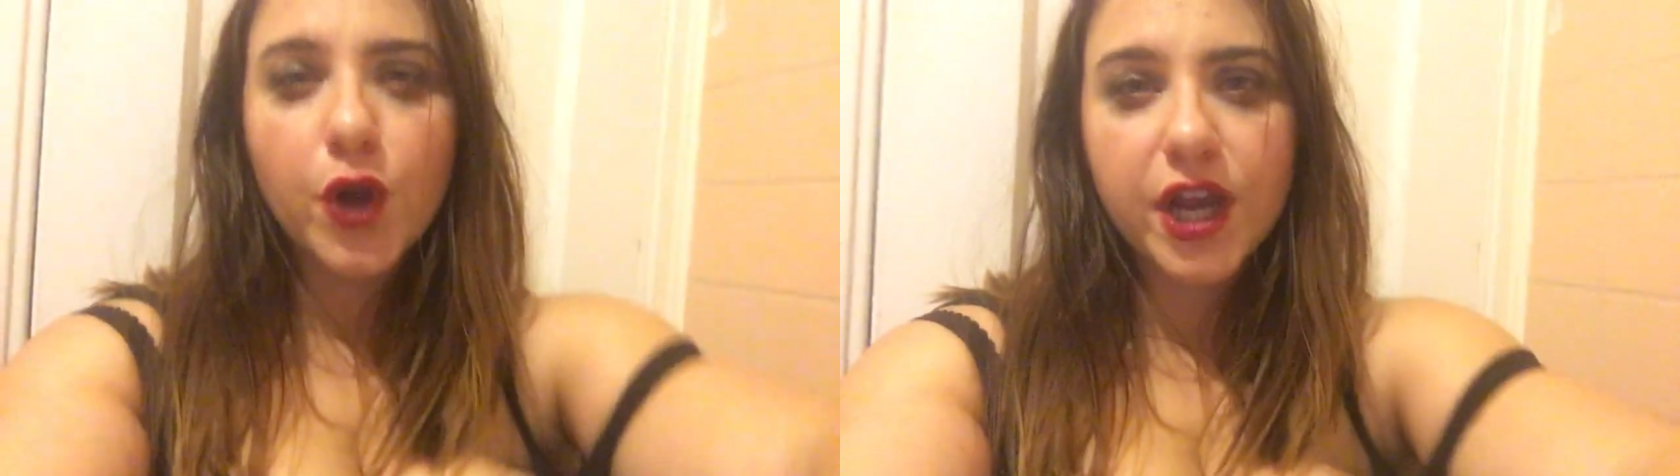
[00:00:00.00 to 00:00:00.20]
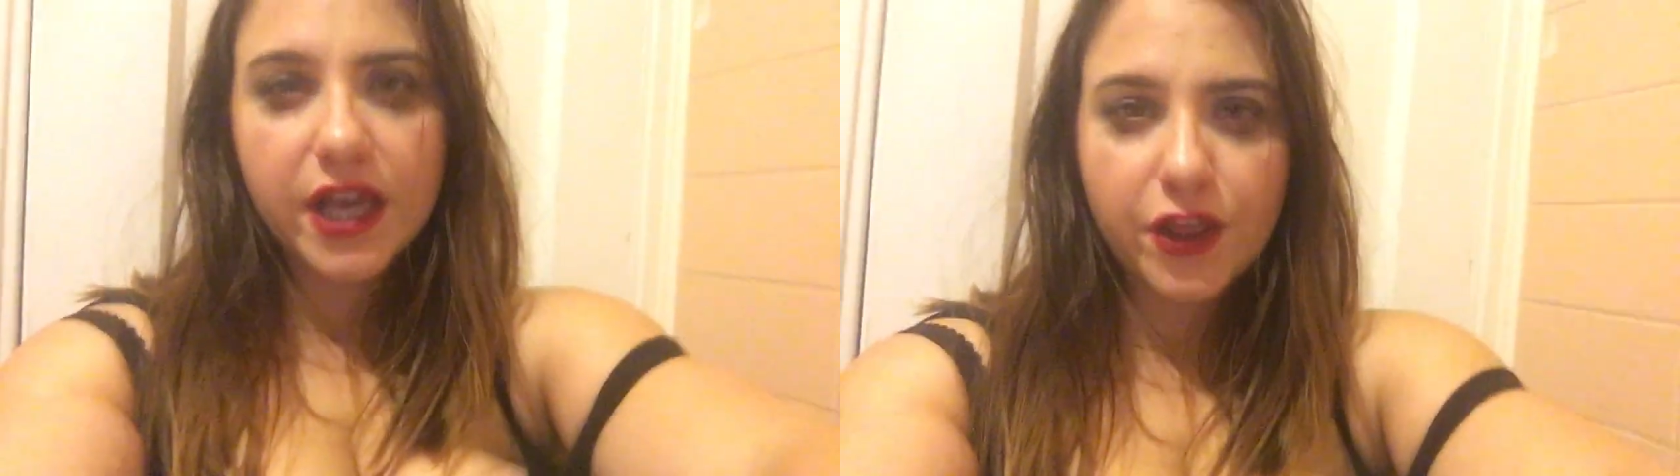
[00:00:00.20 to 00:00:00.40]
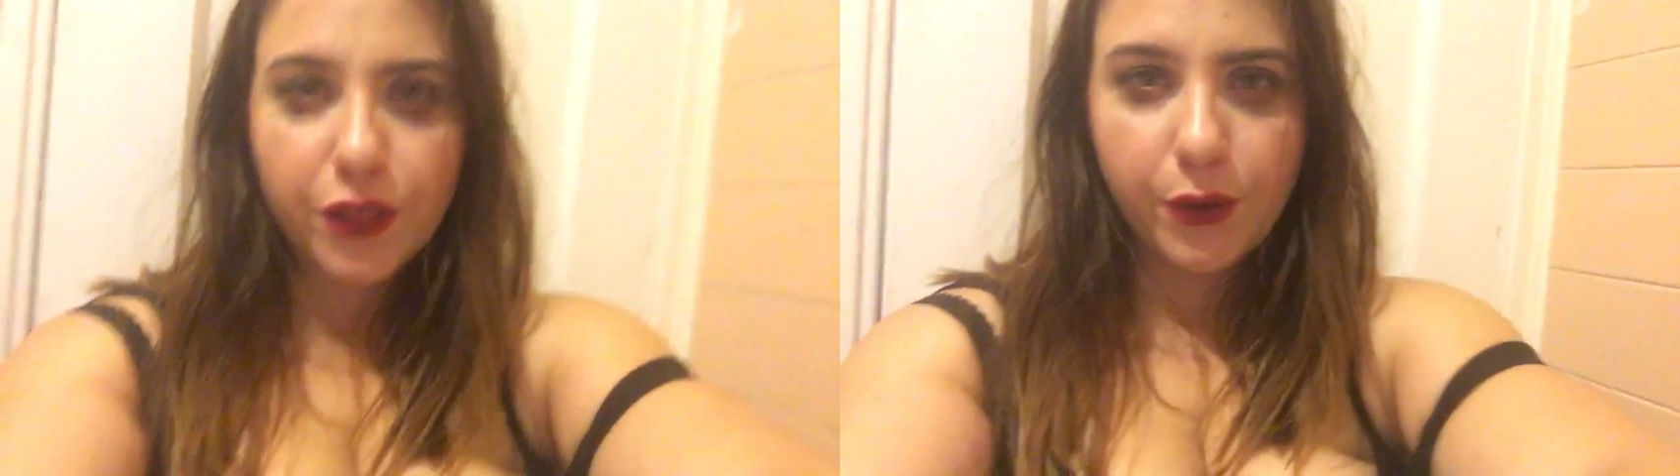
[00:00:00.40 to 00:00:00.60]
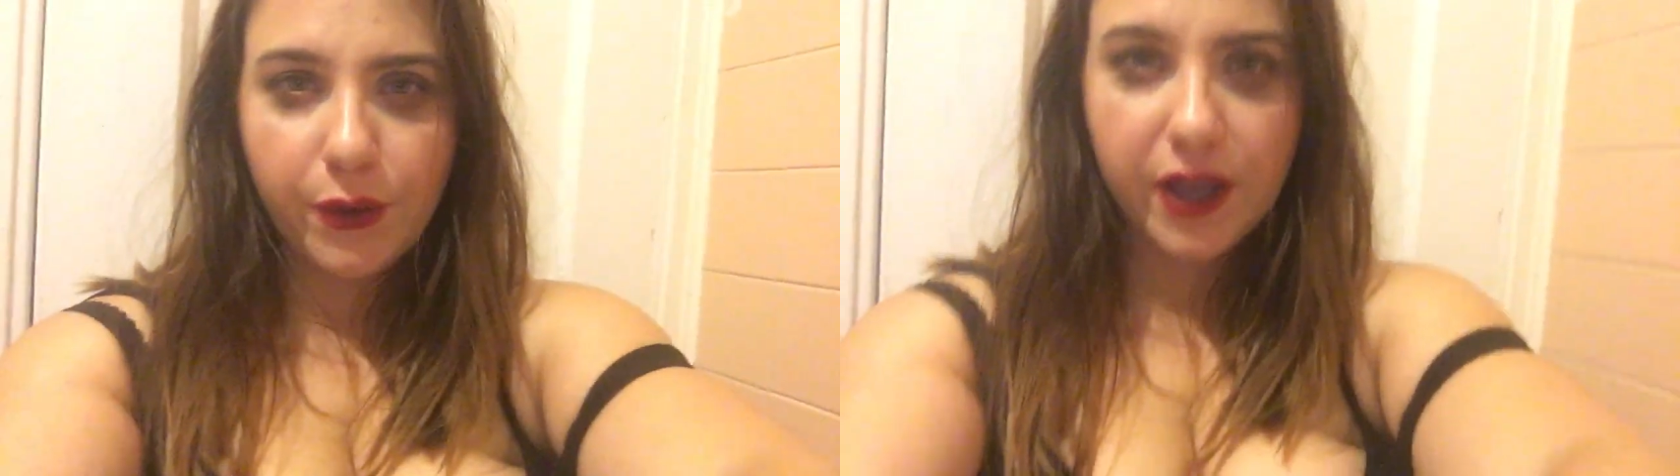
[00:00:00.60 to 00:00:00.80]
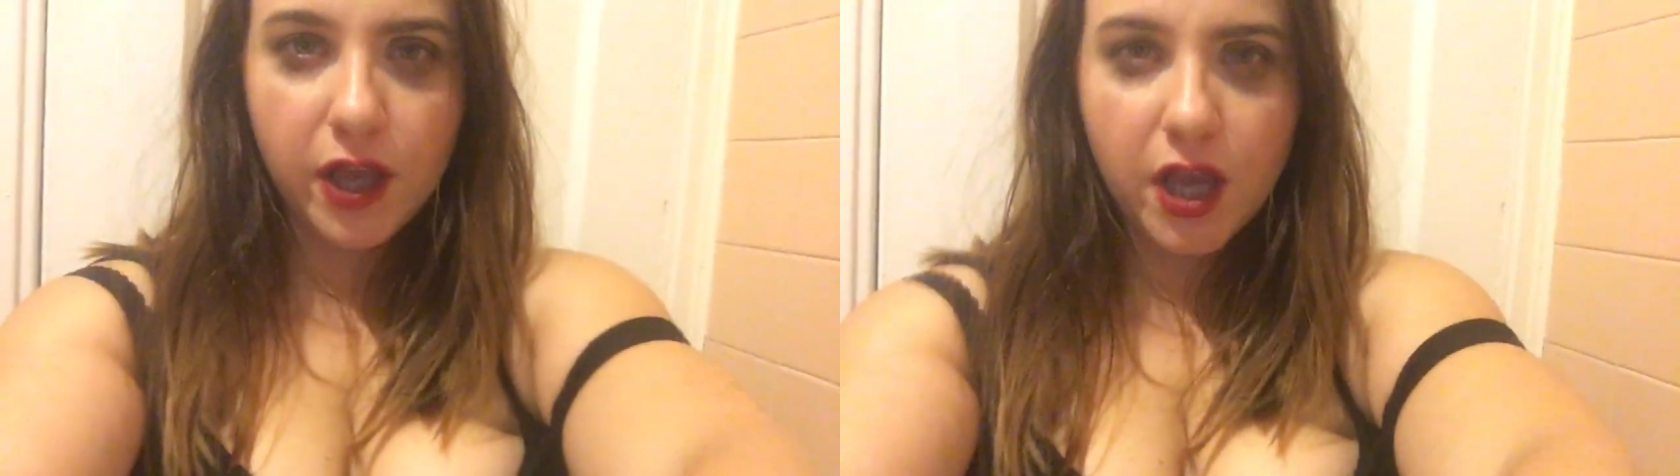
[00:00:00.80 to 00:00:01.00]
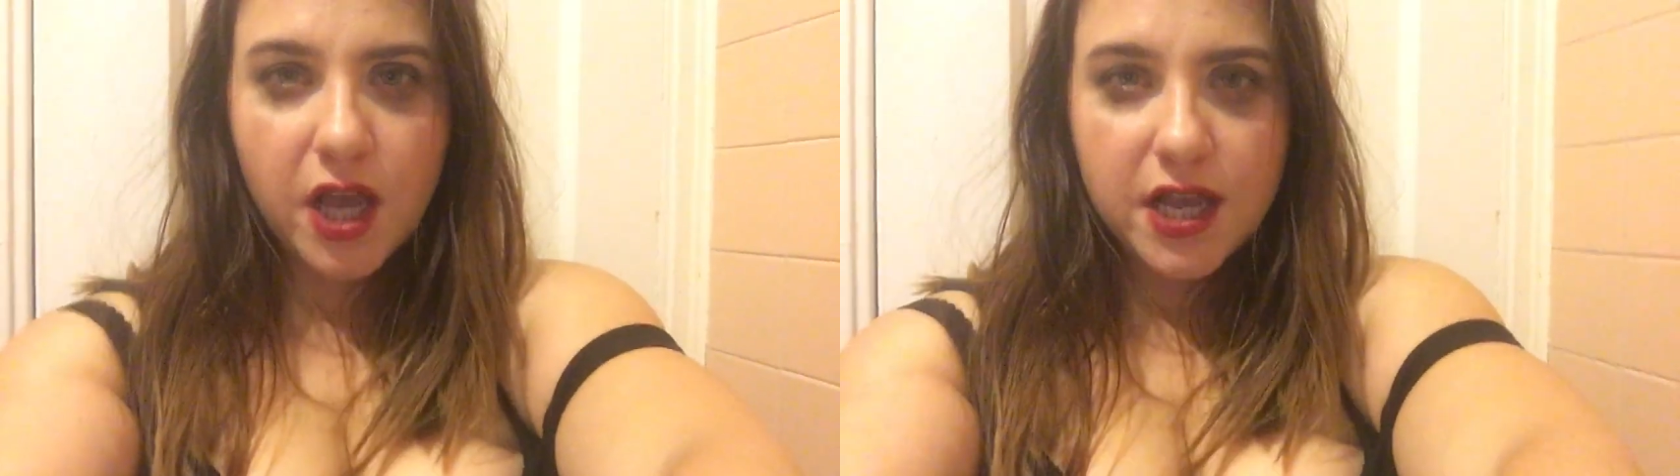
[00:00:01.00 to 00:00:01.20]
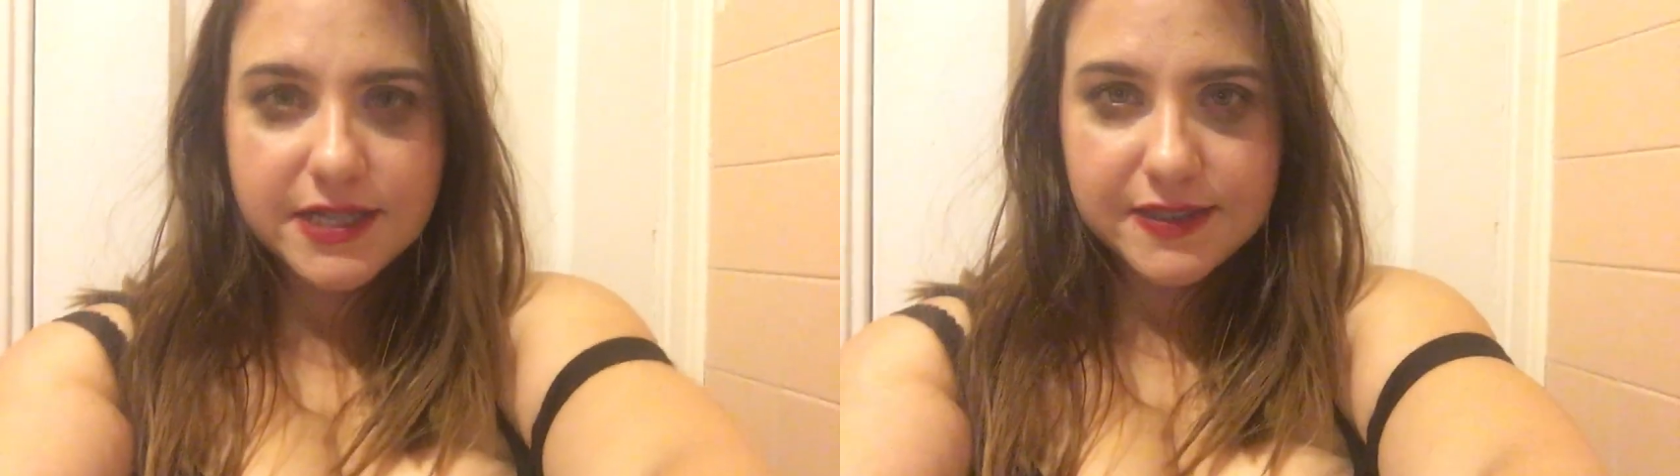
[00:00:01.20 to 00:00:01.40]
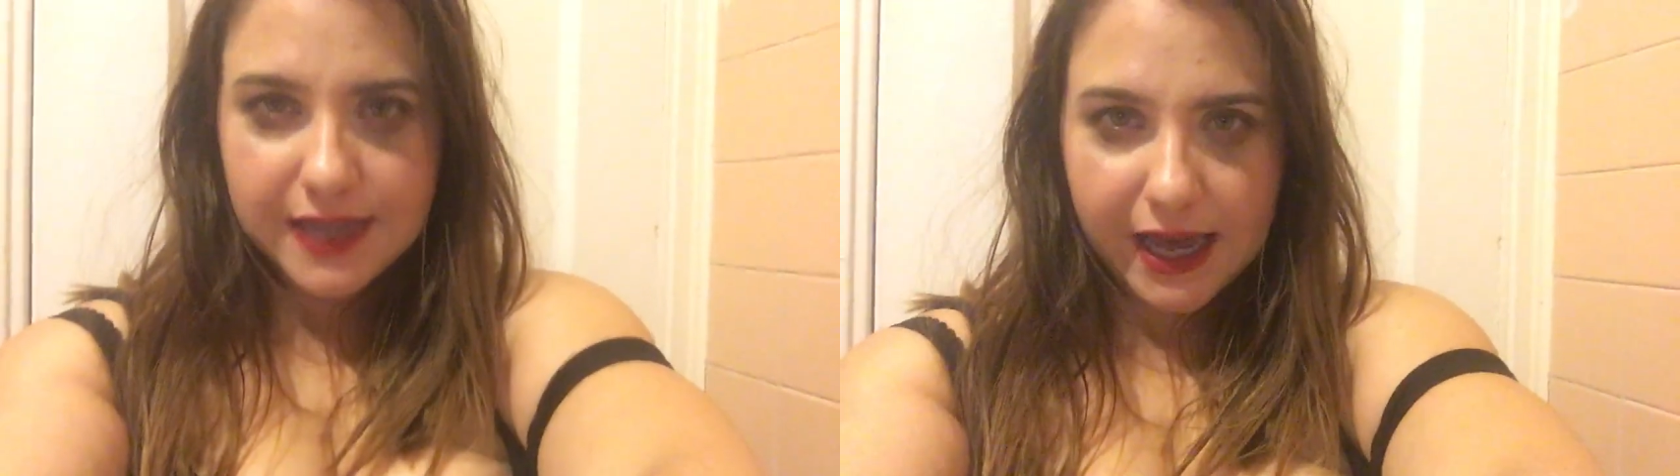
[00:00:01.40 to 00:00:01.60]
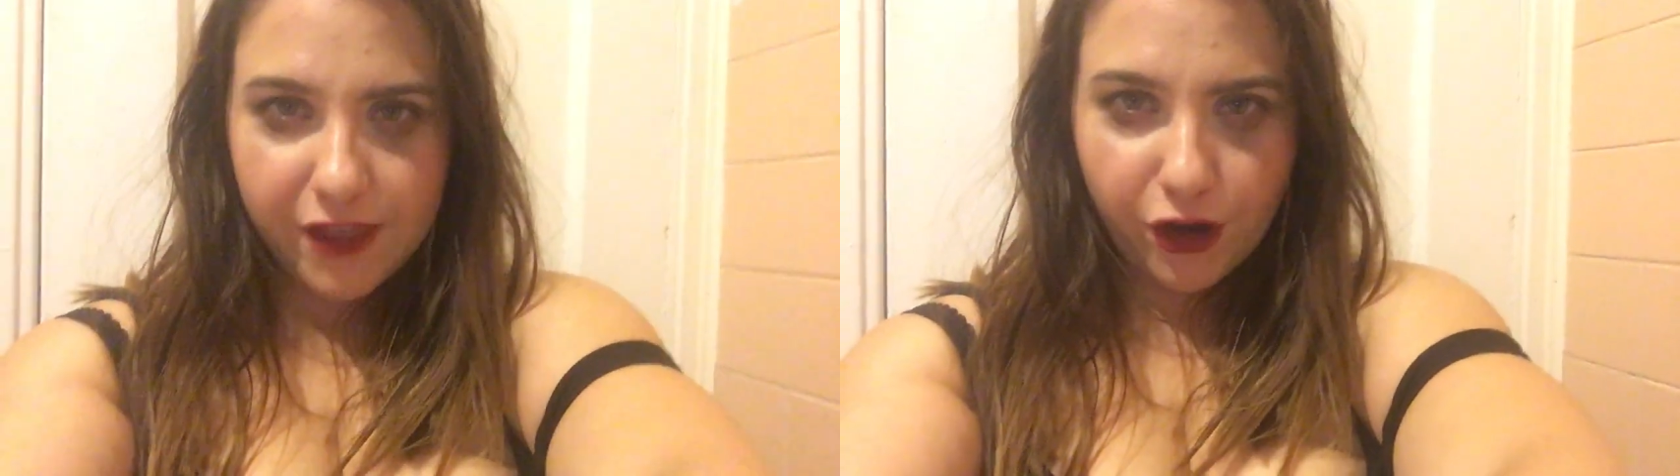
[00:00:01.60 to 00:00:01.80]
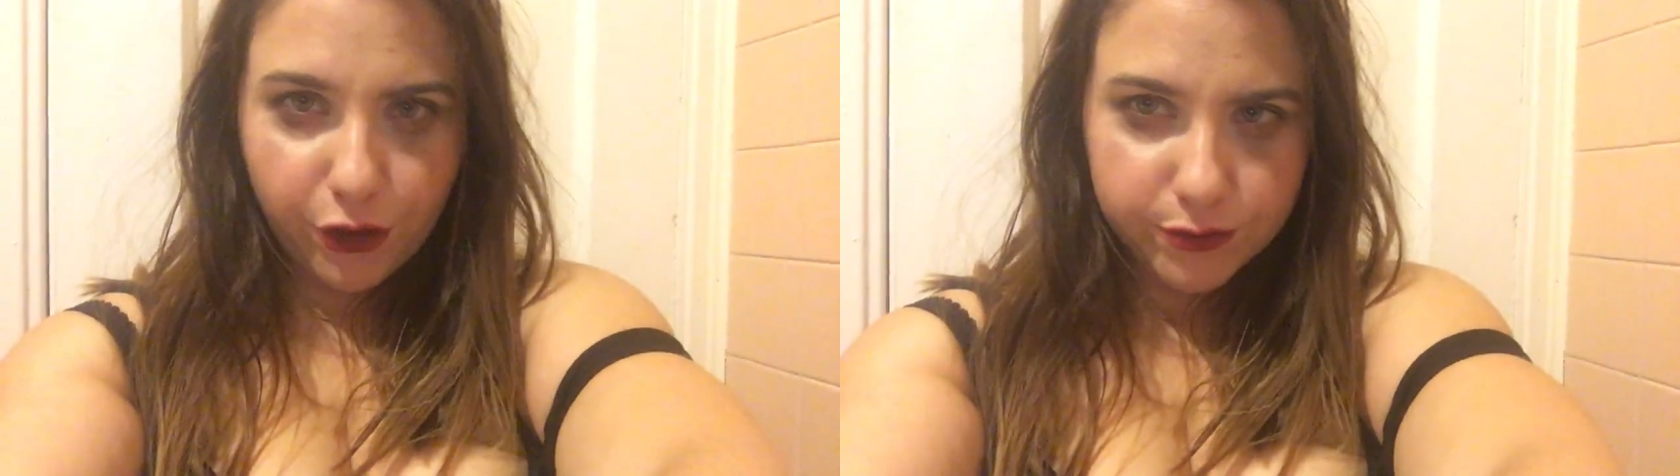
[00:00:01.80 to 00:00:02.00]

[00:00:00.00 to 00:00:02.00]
working through it together.